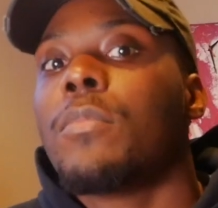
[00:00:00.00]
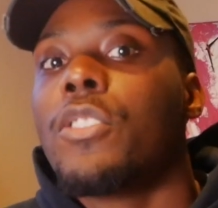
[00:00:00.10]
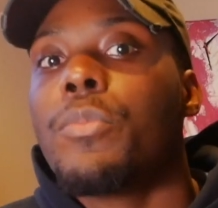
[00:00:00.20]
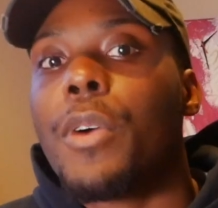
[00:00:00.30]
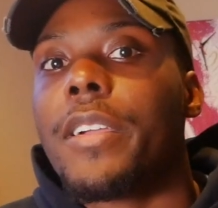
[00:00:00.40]

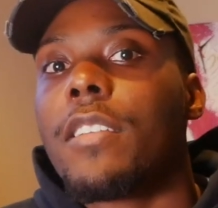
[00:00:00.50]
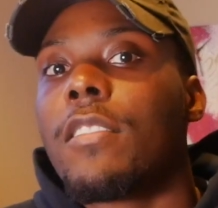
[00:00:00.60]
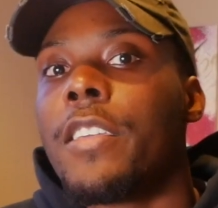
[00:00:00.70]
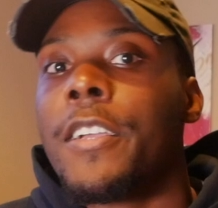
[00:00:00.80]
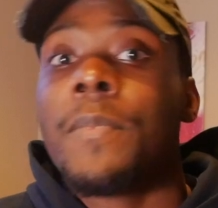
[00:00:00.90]
new markets
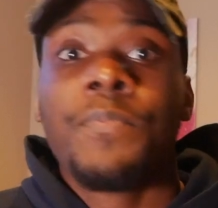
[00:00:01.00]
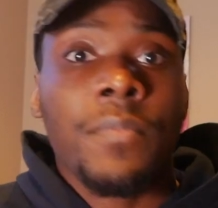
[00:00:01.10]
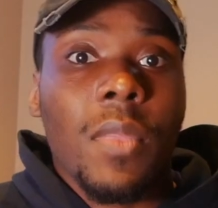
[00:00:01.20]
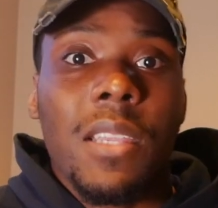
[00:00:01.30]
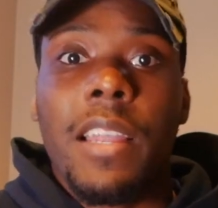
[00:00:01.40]
here,
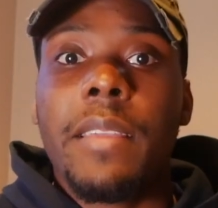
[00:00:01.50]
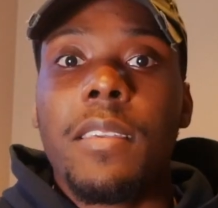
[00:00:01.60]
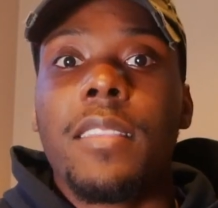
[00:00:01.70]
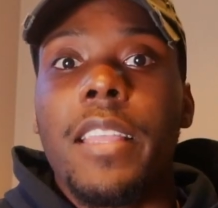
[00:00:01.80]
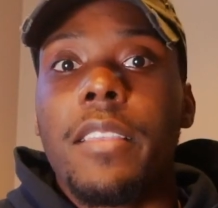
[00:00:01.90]
and I
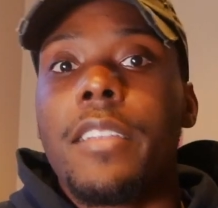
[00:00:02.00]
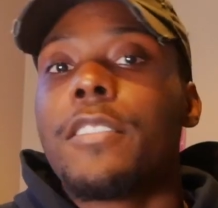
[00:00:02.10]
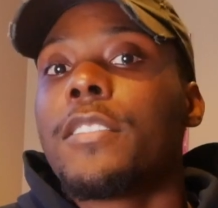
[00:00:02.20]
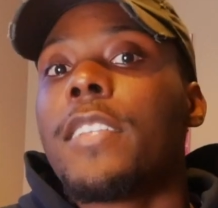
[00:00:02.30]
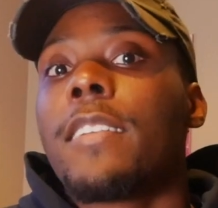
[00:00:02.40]
think that the
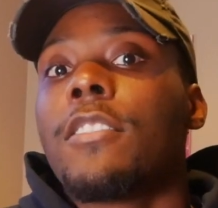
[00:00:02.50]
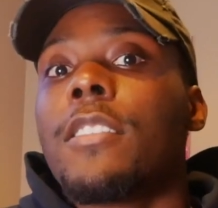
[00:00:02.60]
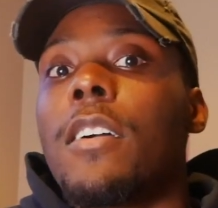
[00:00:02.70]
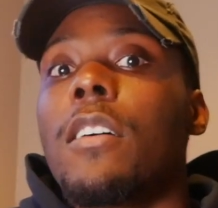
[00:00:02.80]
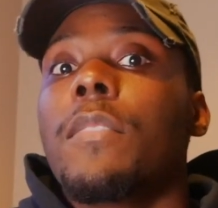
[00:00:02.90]
intersection
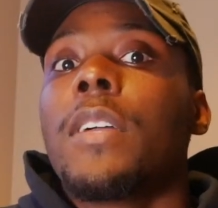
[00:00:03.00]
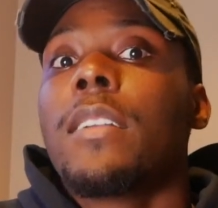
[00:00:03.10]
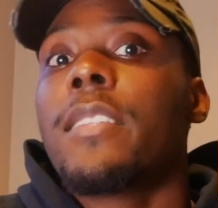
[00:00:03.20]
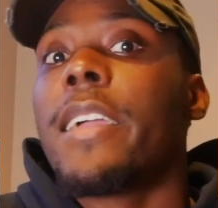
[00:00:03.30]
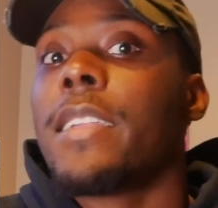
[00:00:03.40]
of
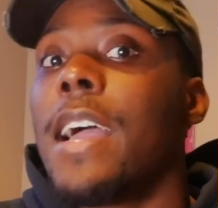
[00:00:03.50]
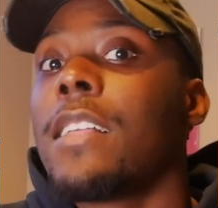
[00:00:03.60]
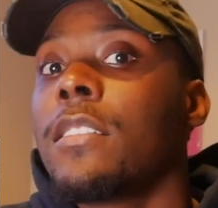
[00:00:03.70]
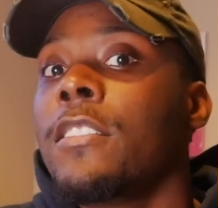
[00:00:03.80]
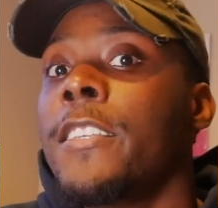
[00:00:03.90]

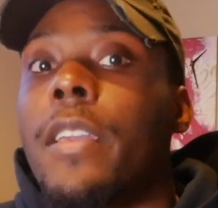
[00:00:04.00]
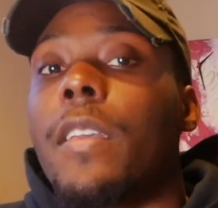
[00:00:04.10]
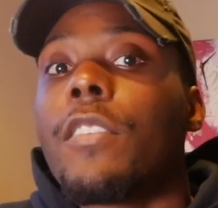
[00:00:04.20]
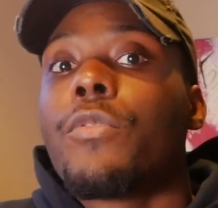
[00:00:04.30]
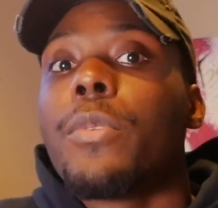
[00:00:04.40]
technology
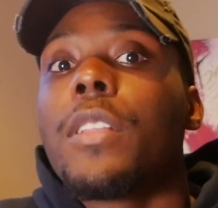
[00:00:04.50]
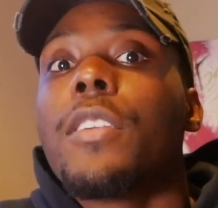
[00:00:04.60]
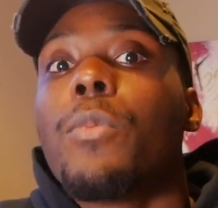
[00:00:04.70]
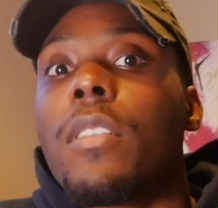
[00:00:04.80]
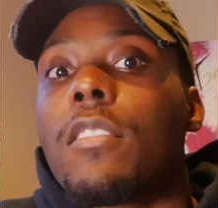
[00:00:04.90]
is really
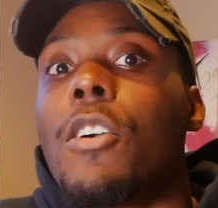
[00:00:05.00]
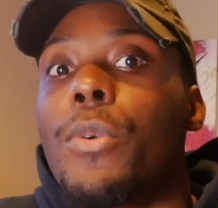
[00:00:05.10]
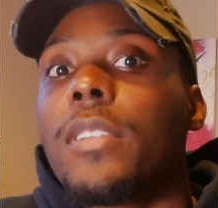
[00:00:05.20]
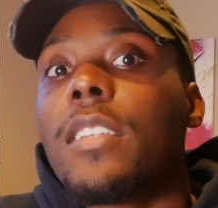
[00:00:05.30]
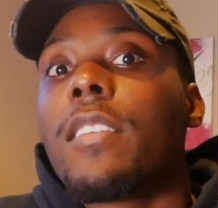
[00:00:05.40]
what's
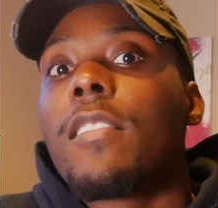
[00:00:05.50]
going to